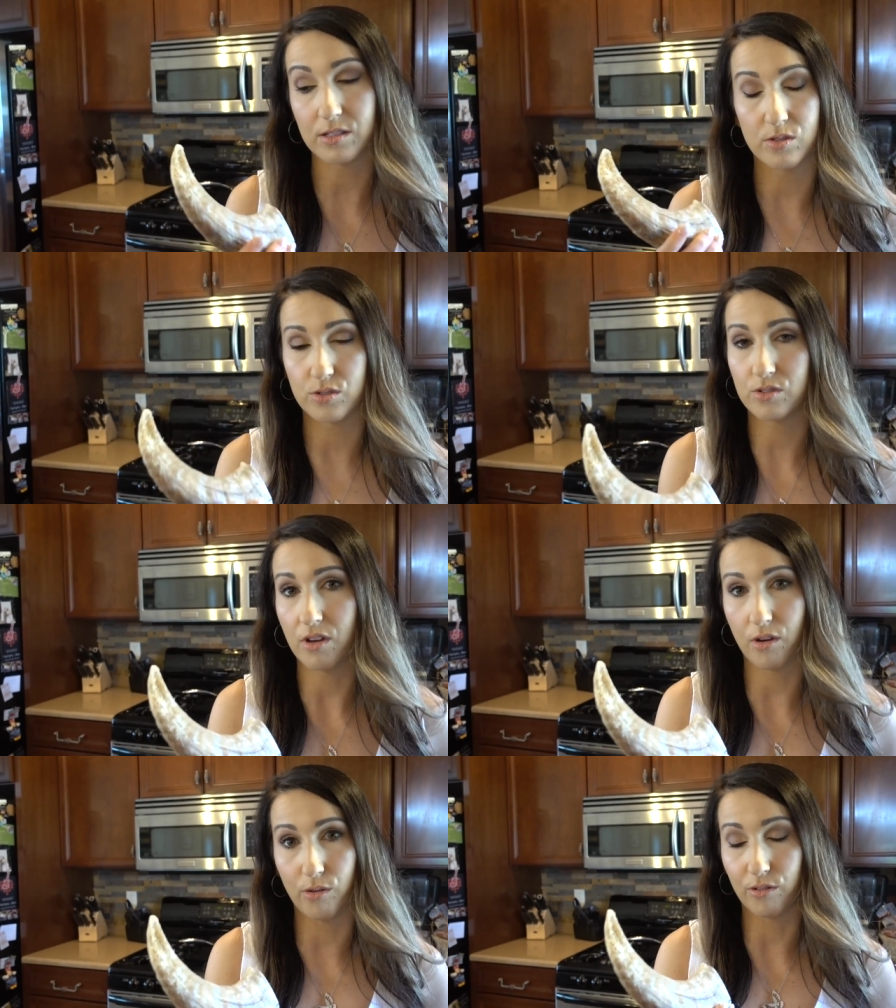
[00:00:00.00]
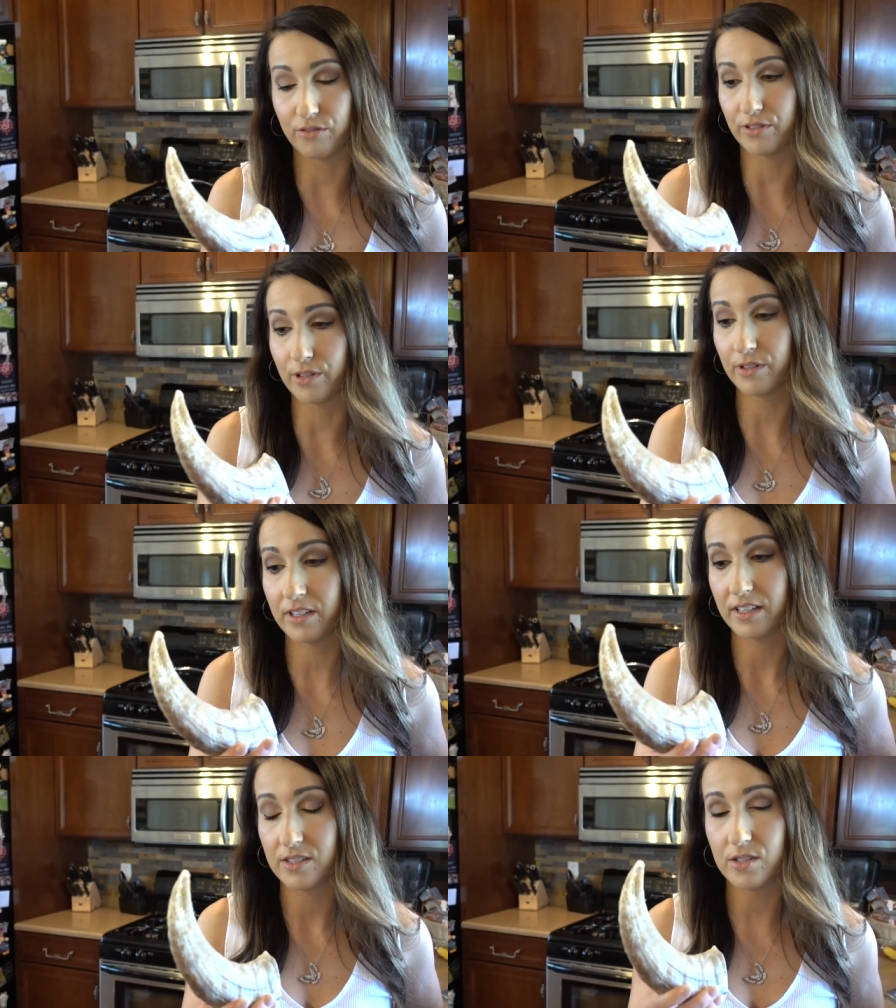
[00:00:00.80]
it's a whole food.
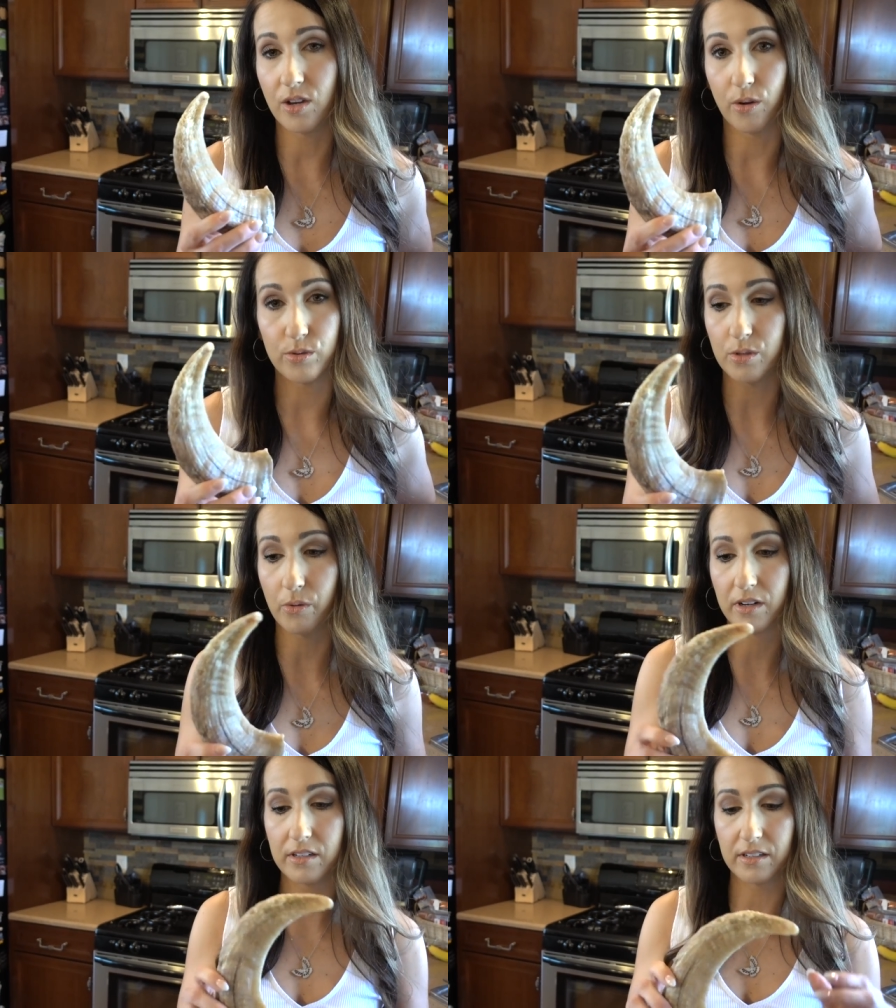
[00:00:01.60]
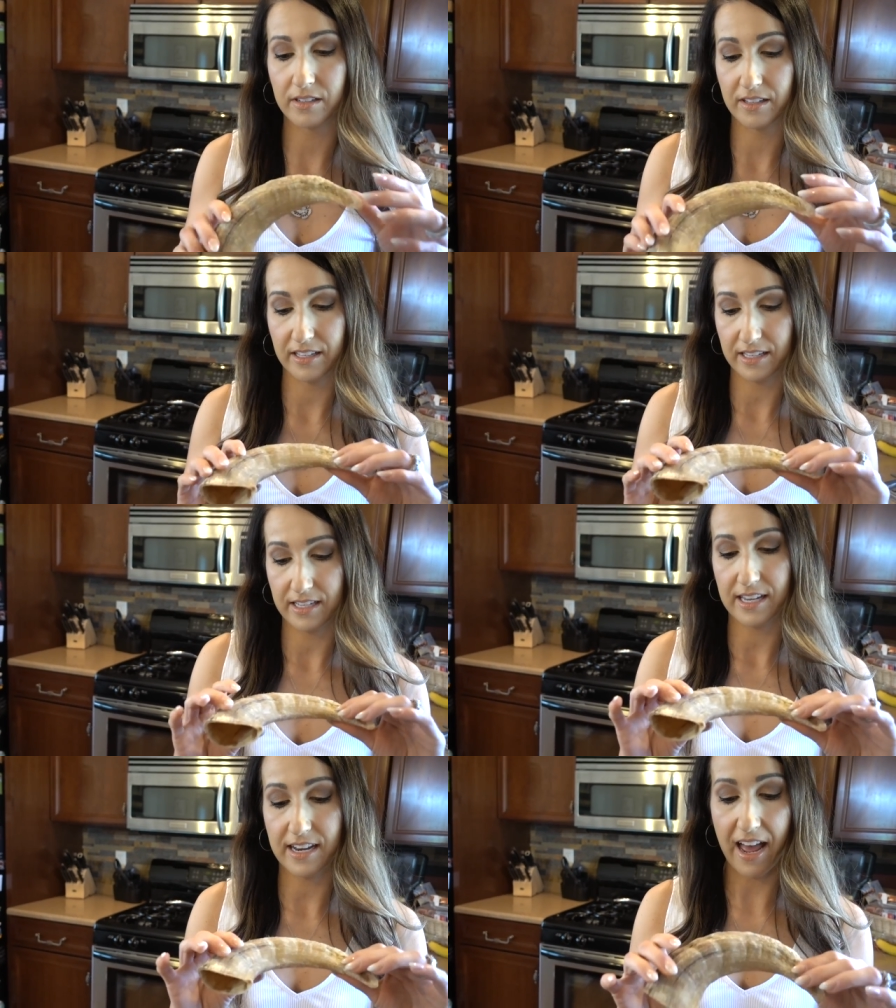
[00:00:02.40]
It's a goat's horn.
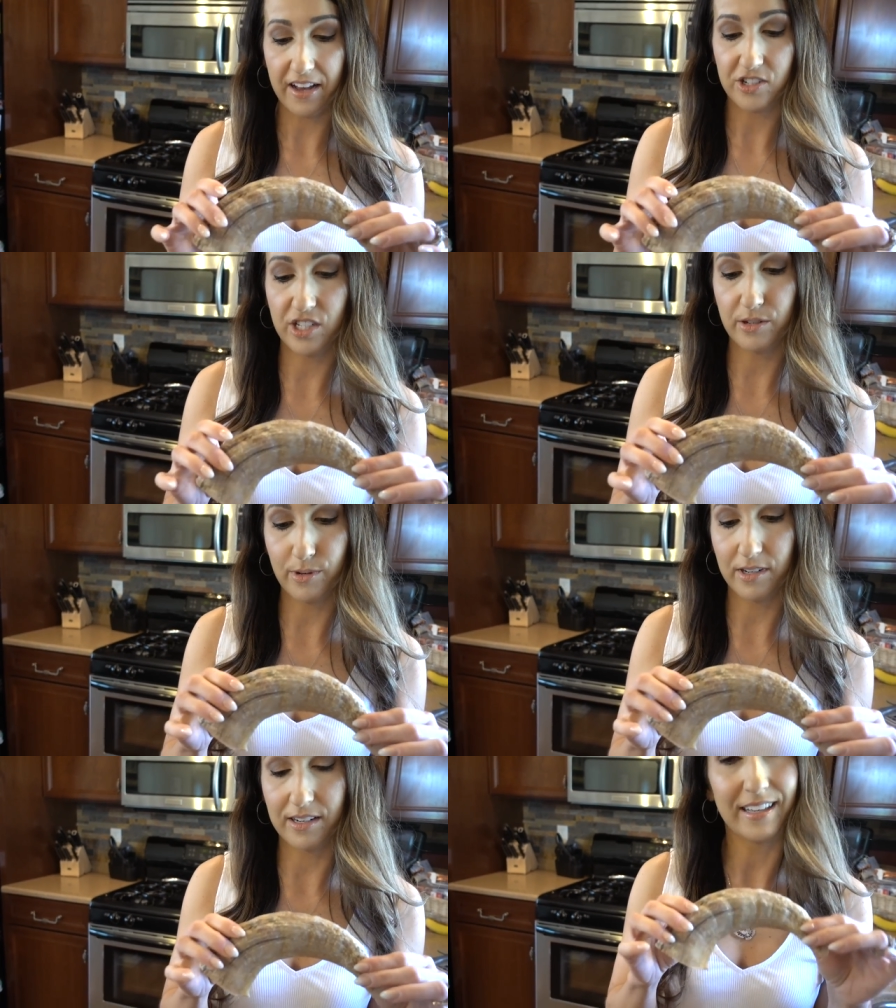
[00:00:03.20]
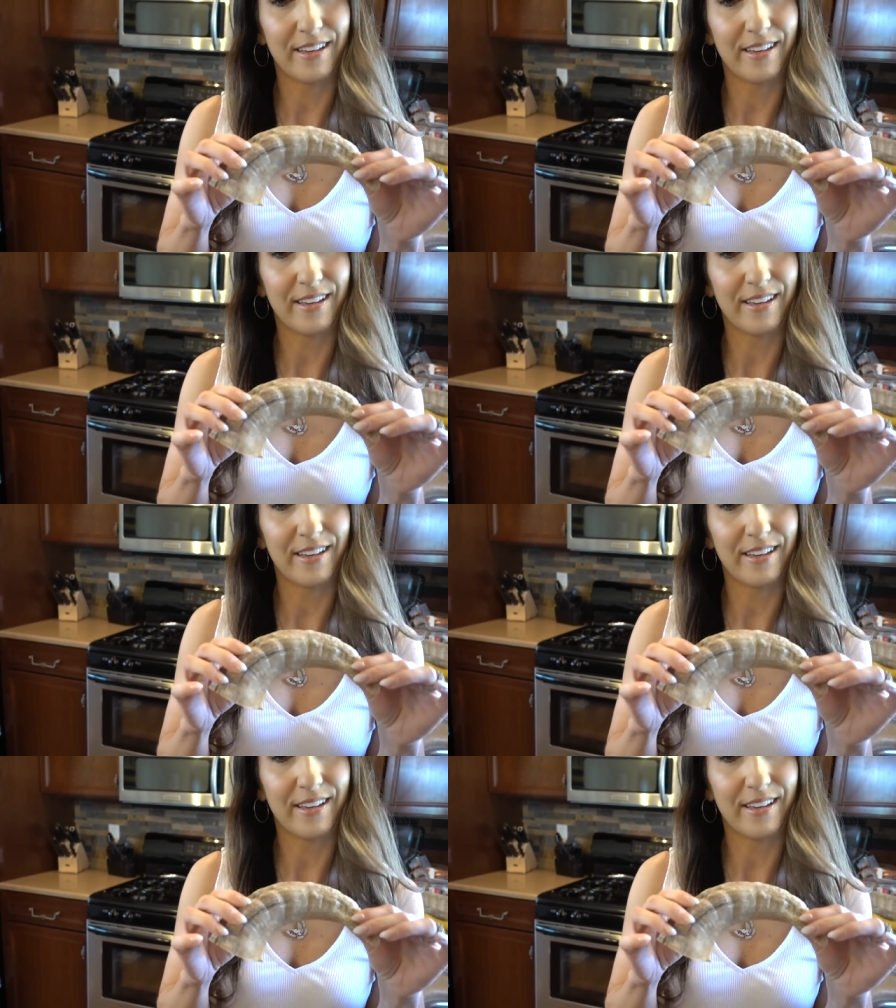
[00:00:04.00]
And actually, we're going to